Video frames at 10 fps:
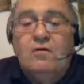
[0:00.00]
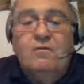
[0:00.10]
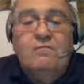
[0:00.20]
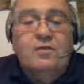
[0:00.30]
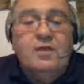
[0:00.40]

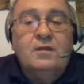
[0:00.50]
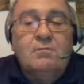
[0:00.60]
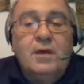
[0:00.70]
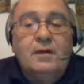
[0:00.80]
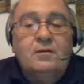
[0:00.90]
of the
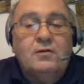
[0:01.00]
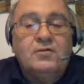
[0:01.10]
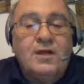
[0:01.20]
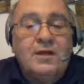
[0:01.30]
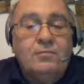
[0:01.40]
medical
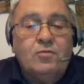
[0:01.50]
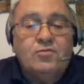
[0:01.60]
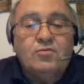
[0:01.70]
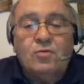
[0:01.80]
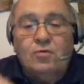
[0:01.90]

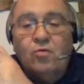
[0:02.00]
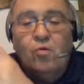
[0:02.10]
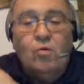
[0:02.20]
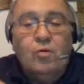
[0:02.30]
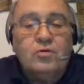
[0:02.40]
examiners or
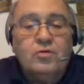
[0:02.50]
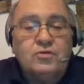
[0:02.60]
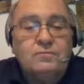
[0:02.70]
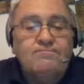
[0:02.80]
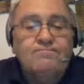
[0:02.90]
coroners,
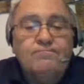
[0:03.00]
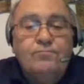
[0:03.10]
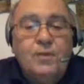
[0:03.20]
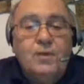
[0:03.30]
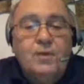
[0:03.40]

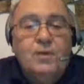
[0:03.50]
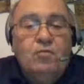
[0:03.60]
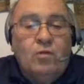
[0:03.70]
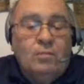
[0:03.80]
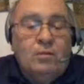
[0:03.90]

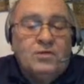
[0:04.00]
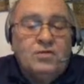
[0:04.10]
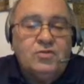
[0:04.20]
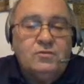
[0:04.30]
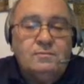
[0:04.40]

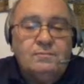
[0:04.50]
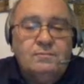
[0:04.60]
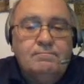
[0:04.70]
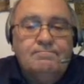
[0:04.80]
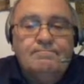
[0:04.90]
criminalists.
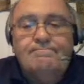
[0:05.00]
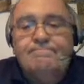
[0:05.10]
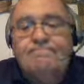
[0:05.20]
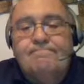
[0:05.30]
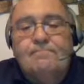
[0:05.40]

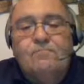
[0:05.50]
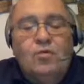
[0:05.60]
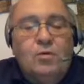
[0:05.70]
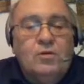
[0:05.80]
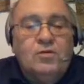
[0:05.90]

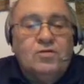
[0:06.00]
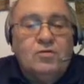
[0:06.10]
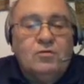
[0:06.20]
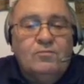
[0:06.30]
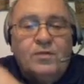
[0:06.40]
Criminalists
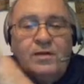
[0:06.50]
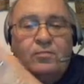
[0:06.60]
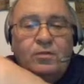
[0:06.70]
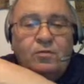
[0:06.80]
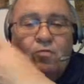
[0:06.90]
are
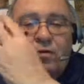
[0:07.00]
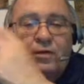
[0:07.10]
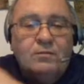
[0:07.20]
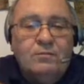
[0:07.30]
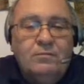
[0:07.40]
people that work
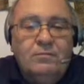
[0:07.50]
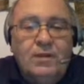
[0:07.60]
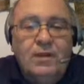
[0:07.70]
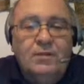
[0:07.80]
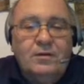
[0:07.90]
in
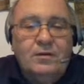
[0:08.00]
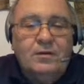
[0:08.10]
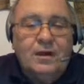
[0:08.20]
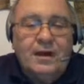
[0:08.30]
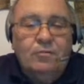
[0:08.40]

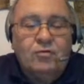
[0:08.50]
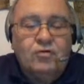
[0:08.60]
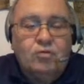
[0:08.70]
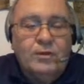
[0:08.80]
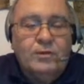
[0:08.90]
the
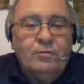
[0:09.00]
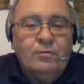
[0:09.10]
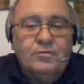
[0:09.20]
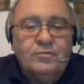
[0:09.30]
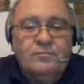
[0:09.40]
laboratory
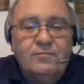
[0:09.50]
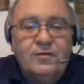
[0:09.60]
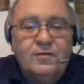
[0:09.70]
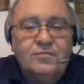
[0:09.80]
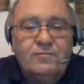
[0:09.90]
or as the
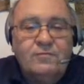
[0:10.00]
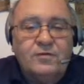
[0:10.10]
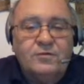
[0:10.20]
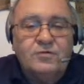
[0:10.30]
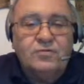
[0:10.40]

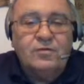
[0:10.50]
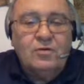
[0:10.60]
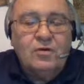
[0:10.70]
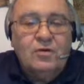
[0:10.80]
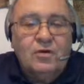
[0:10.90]
field
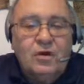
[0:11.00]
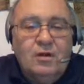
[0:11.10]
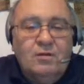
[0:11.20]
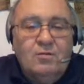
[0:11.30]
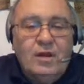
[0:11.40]

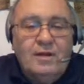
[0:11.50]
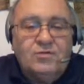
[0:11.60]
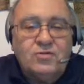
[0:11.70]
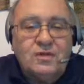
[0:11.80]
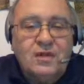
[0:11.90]
of
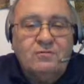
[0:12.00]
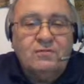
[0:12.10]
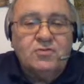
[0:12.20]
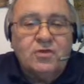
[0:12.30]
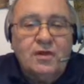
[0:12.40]
crime scene
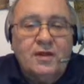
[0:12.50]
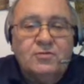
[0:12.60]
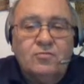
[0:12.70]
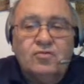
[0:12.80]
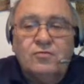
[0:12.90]
evidence
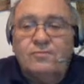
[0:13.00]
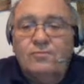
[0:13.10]
collectors,